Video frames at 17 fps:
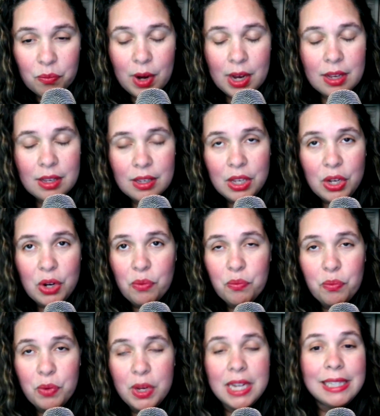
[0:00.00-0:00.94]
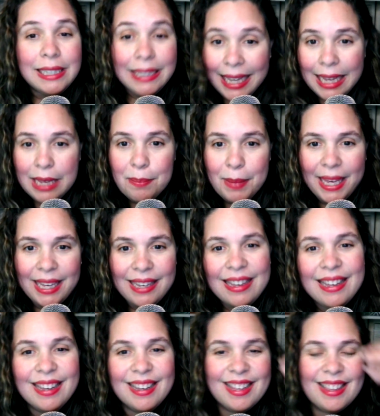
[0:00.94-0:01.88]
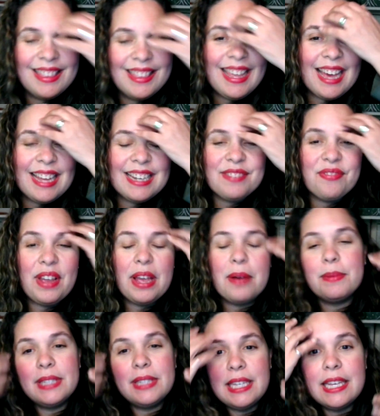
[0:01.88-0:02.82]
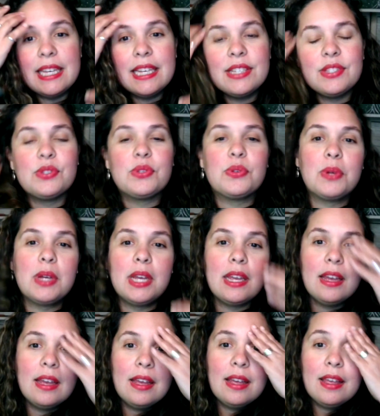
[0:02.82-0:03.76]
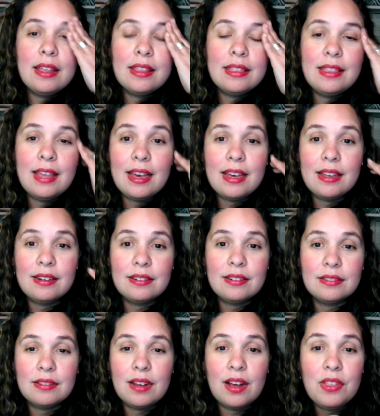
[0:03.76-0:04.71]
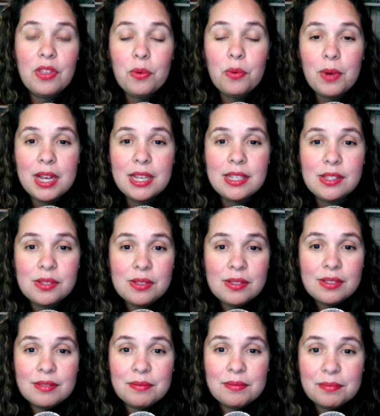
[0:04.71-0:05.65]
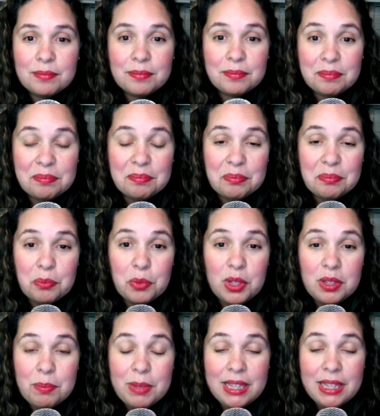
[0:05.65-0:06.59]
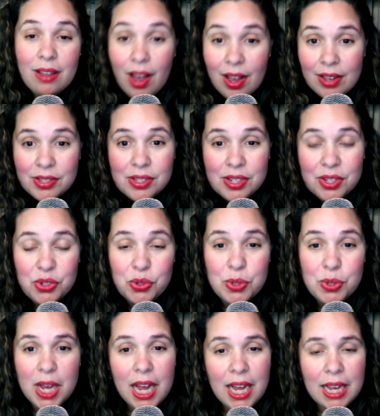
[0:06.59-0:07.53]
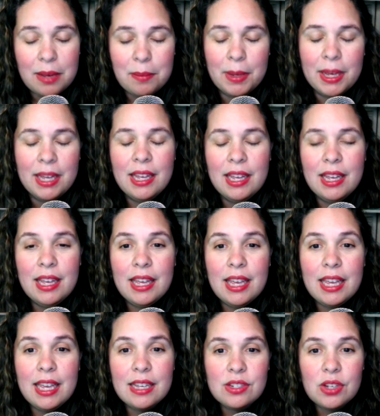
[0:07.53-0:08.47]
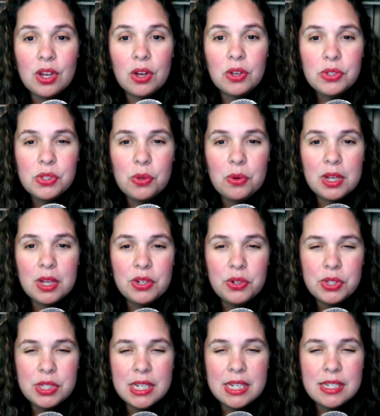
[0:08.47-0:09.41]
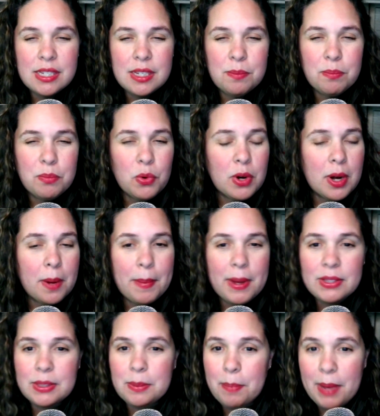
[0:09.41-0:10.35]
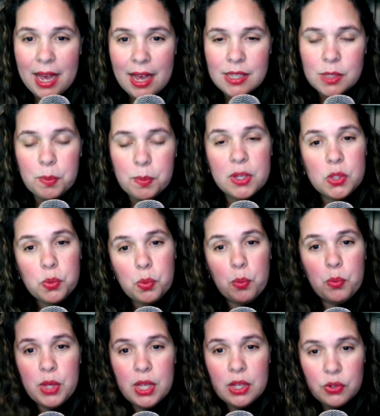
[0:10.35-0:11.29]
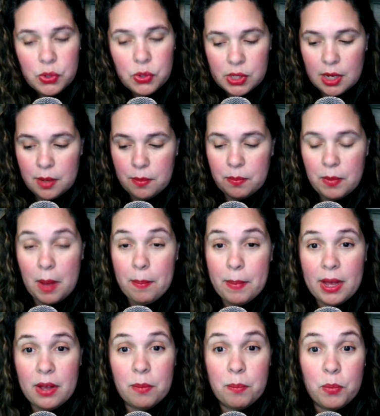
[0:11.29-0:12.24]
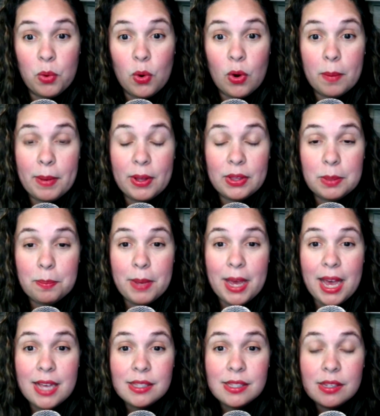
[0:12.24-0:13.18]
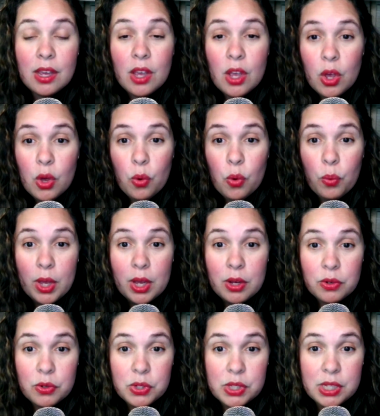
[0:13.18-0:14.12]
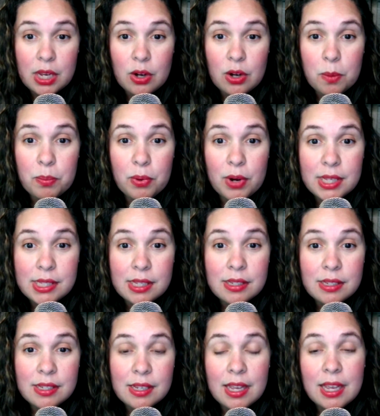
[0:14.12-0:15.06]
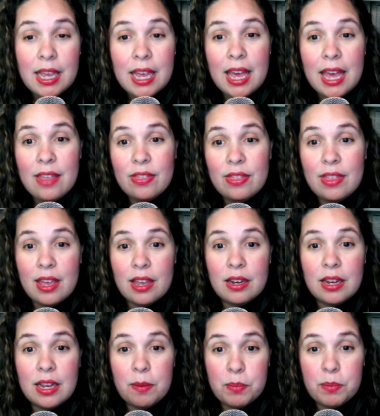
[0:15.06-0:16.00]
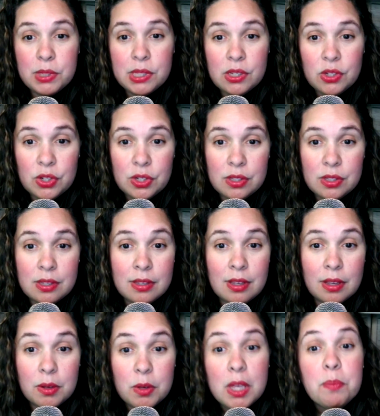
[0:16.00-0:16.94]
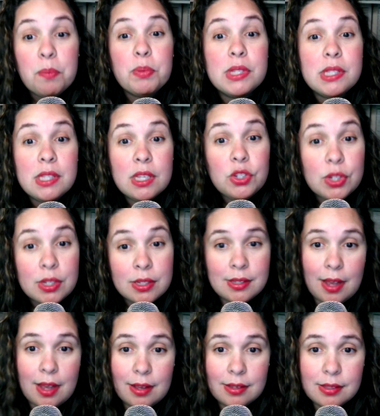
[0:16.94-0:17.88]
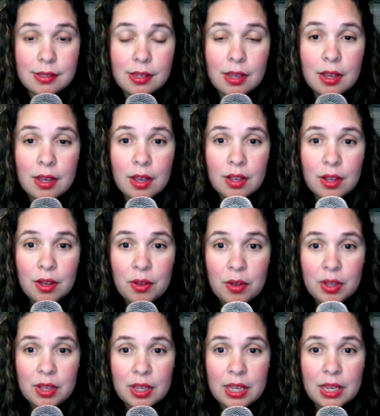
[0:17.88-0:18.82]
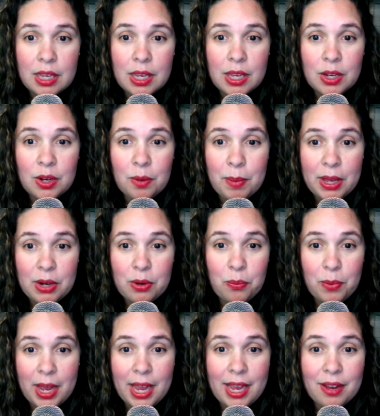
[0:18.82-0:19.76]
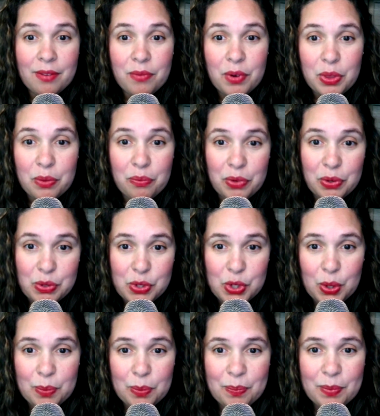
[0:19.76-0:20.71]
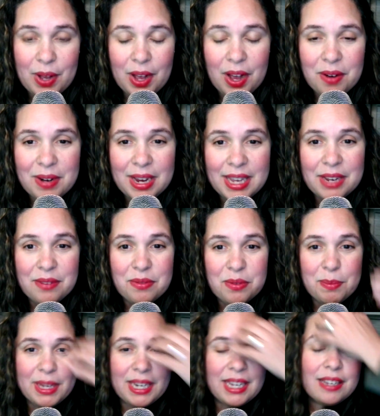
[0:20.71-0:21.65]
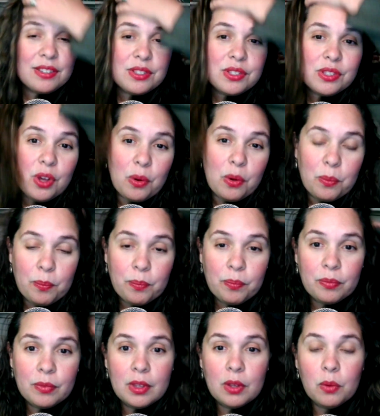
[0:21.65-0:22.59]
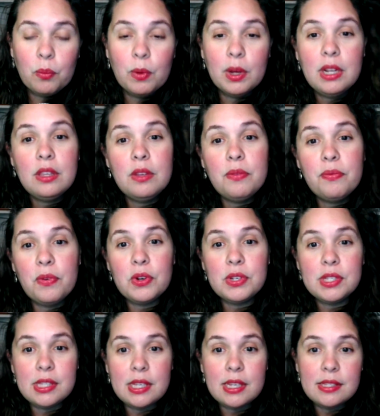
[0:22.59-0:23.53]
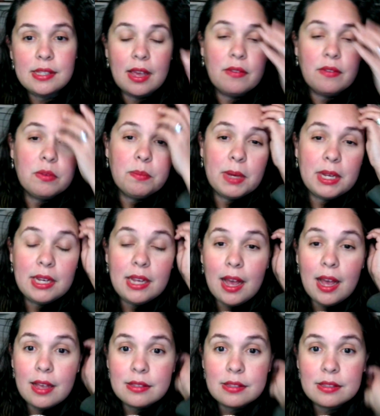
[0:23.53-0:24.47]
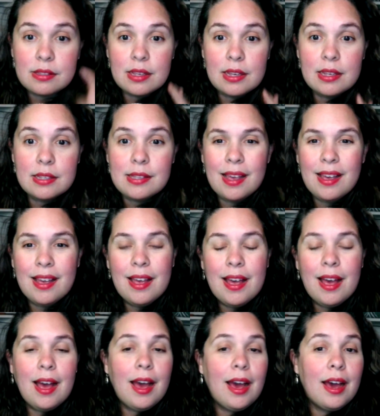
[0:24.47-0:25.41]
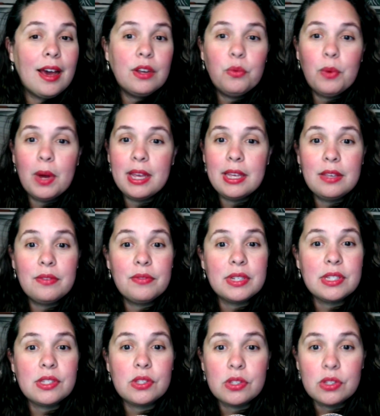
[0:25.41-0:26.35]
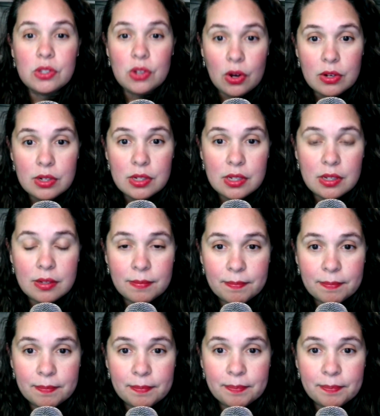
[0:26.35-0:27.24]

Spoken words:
reclaiming that family history that otherwise will be lost to time, and also understanding more about the past, because when we understand about more about the past, we understand our present, and then it positions us in a better way for the future. All right, everybody. So, one of the first things everybody asks is, how do I even start?